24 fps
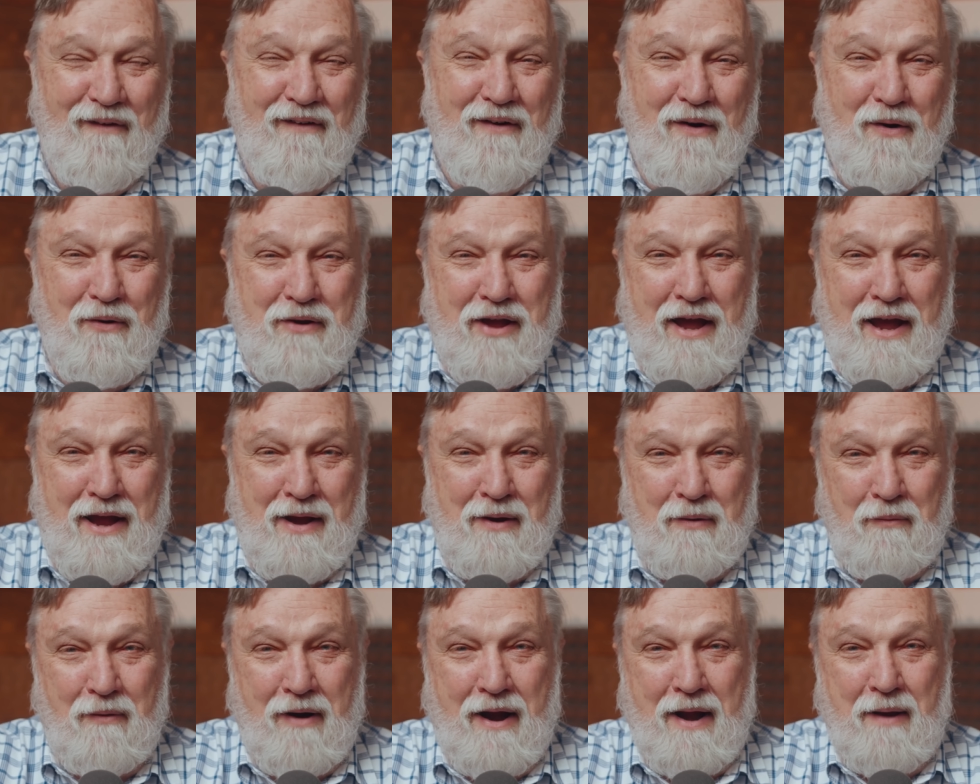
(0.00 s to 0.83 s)
Okay,
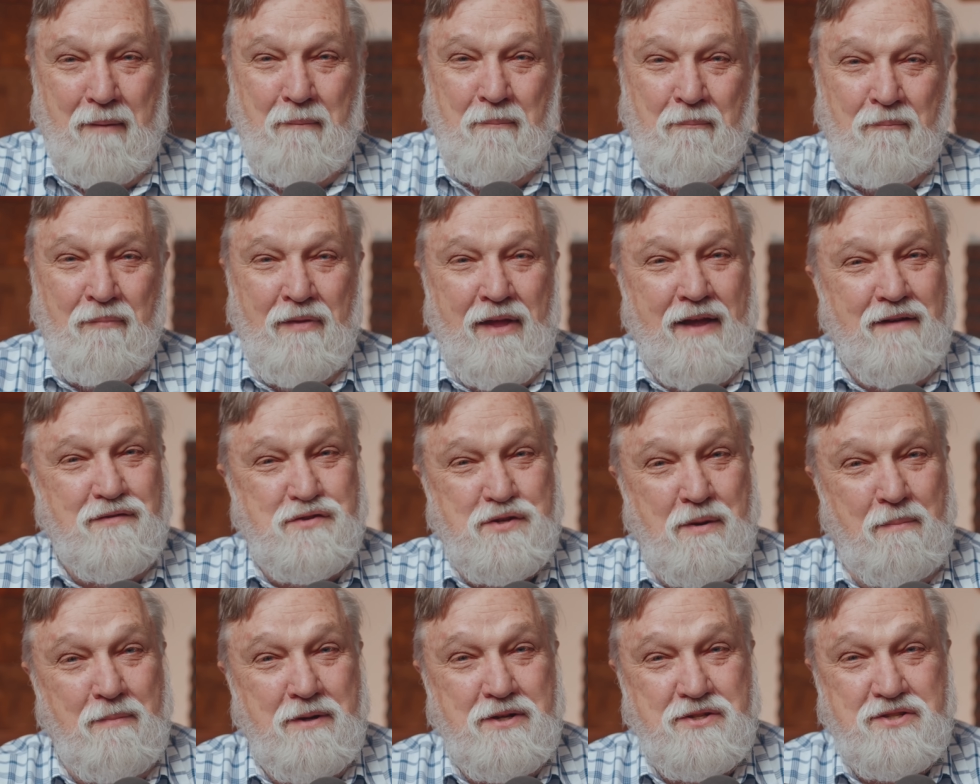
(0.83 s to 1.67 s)
right. If
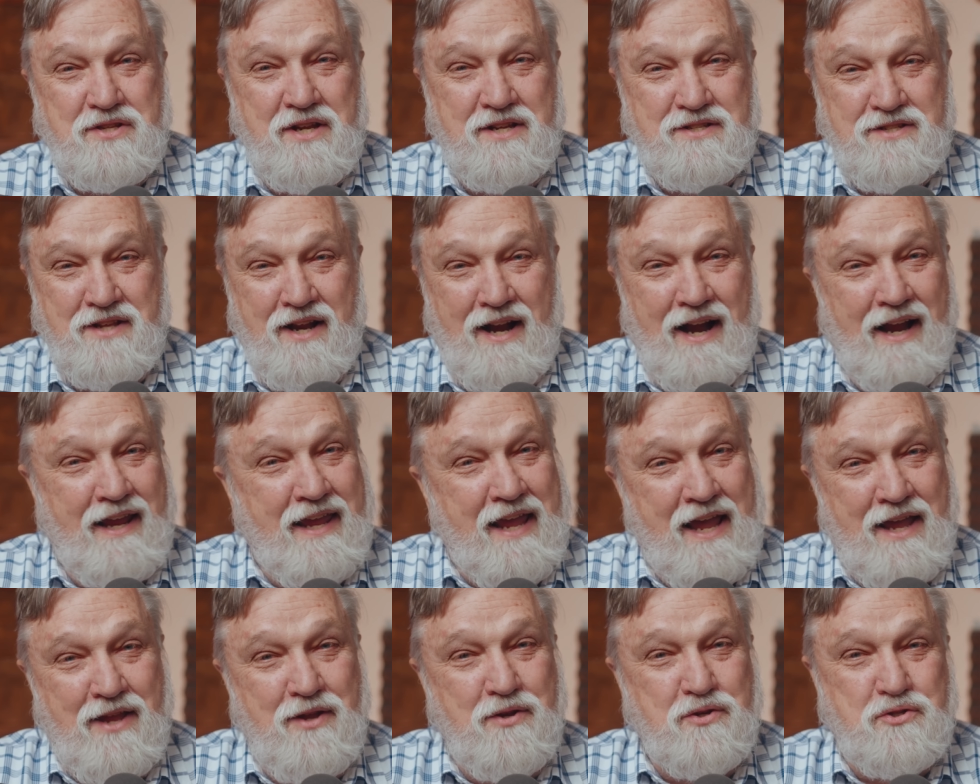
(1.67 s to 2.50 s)
somebody says that I
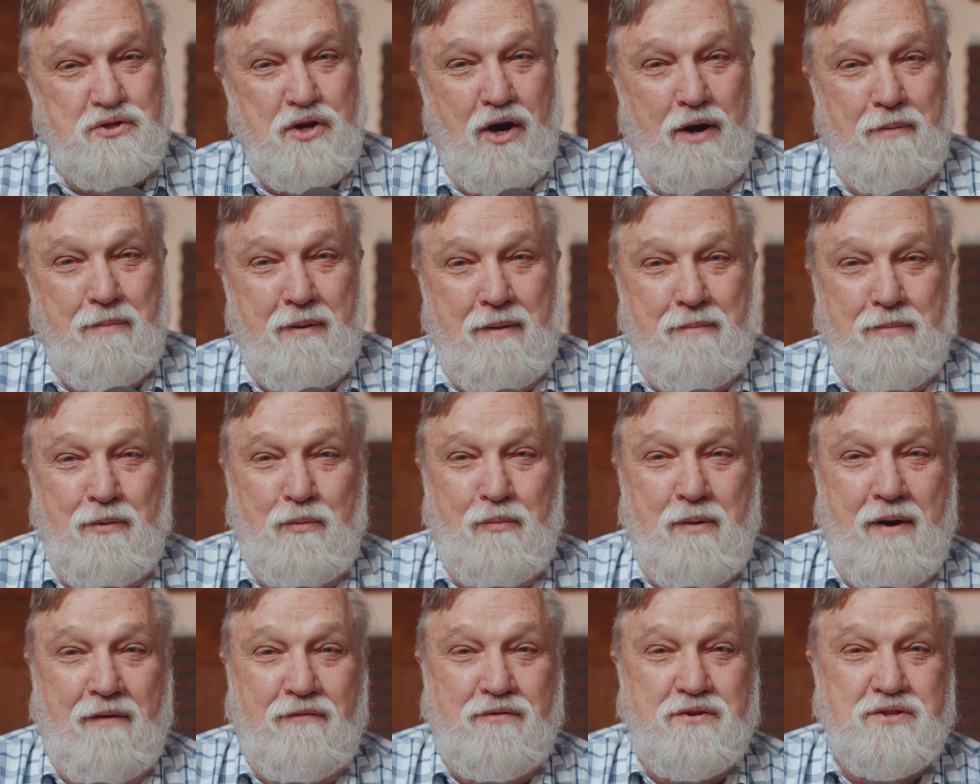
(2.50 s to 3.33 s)
can't use tar baby
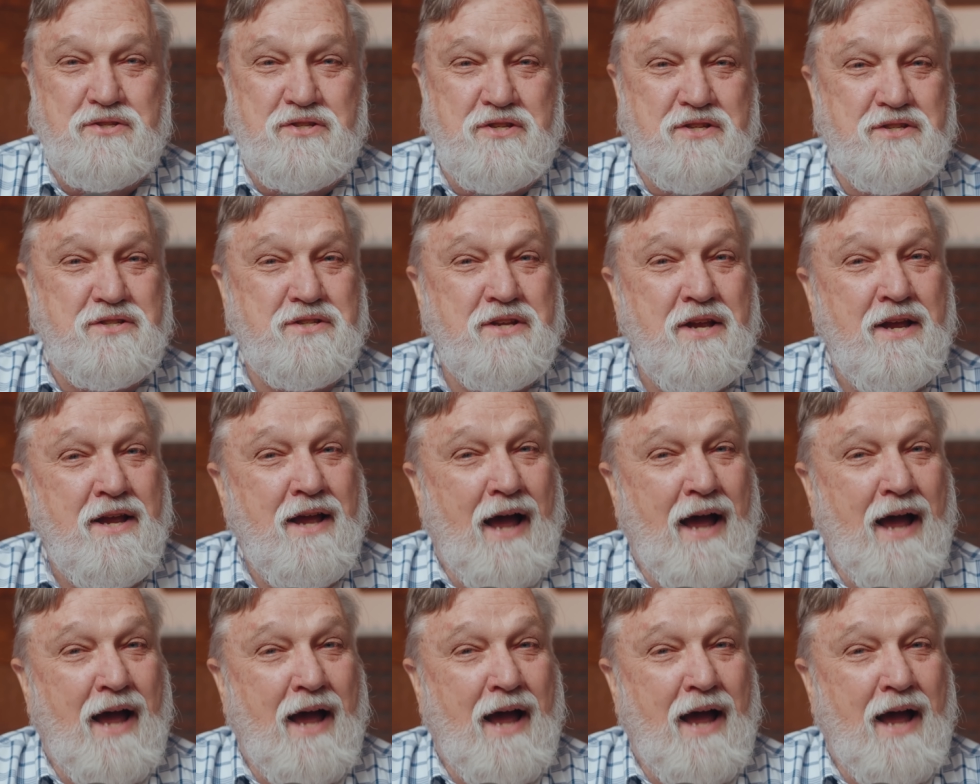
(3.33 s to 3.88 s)
references,